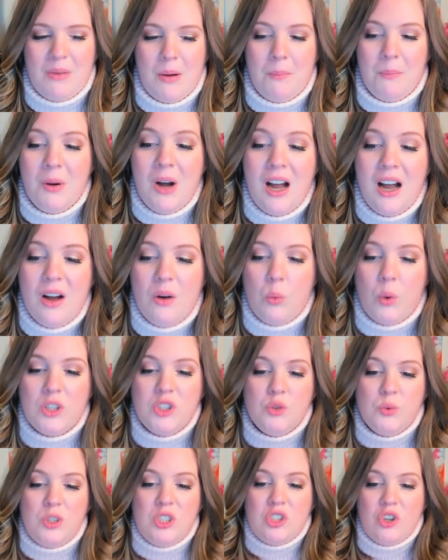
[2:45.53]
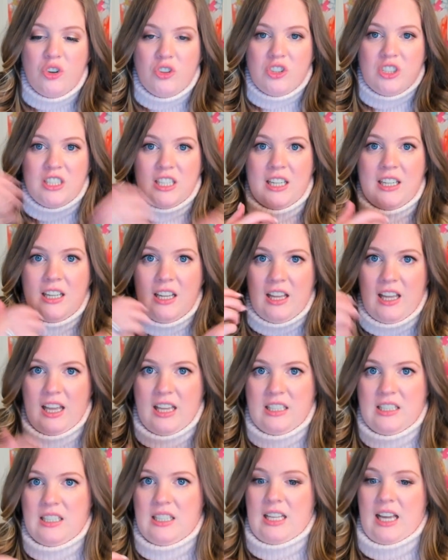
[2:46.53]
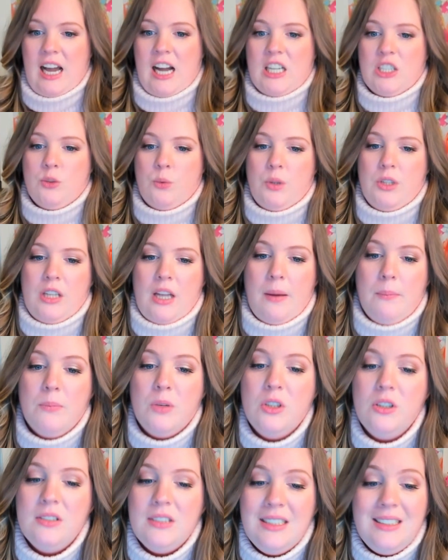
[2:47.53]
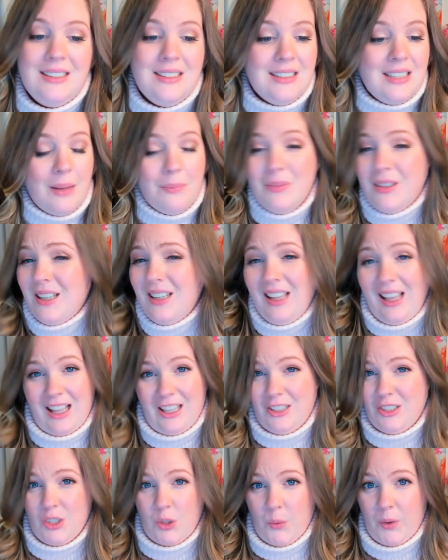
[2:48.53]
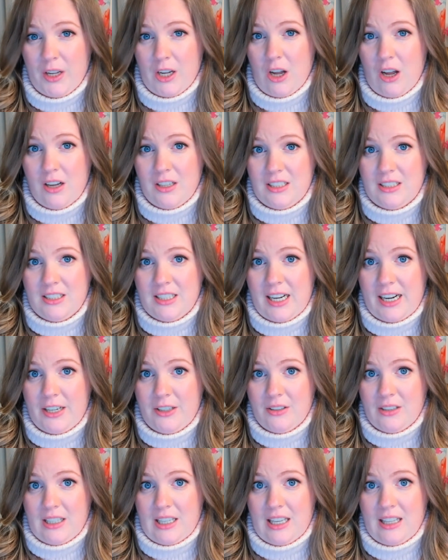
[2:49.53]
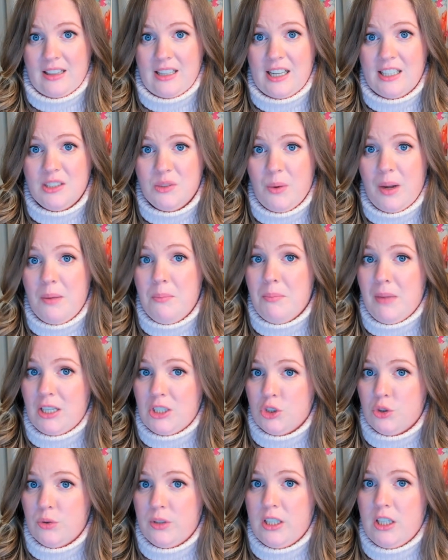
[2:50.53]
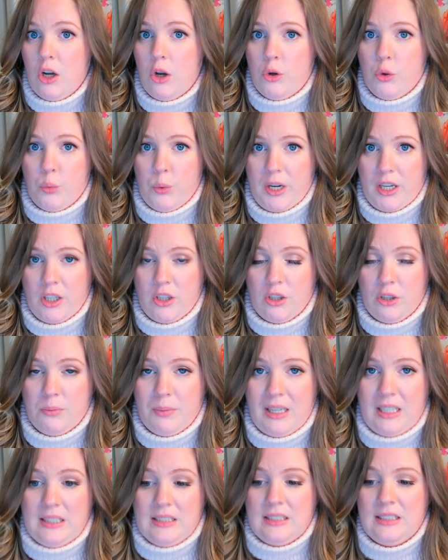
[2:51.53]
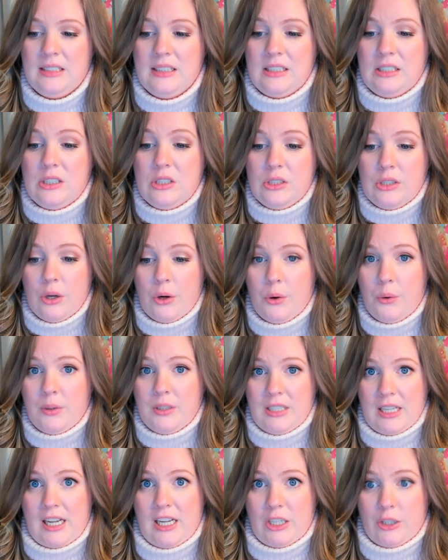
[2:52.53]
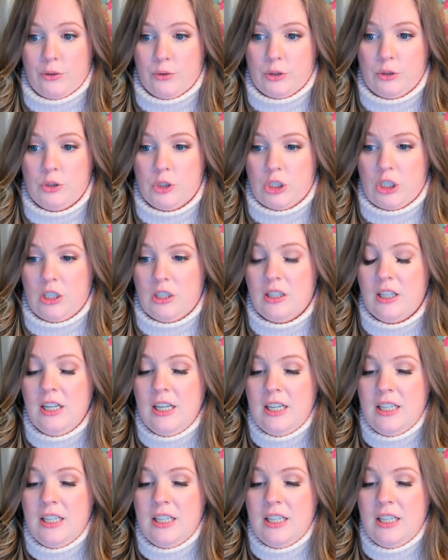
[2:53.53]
But once we start digging into the actual numbers, it's something else going on entirely. And that's why measuring on a regular basis is so dang crucial.